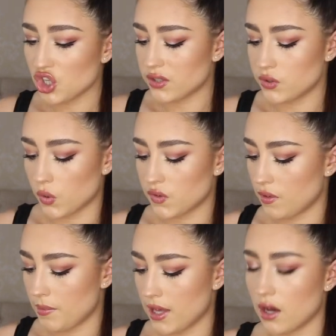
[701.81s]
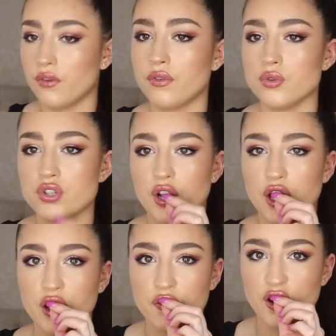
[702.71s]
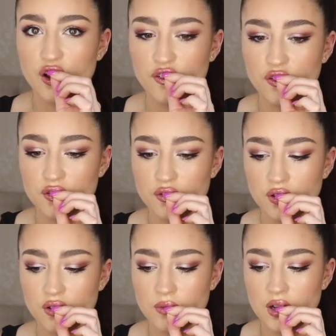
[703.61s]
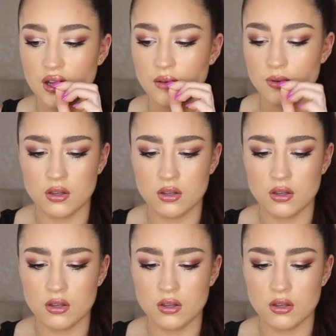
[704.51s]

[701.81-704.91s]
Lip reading: Just not for me, unfortunately. I feel like I've got something in my lip.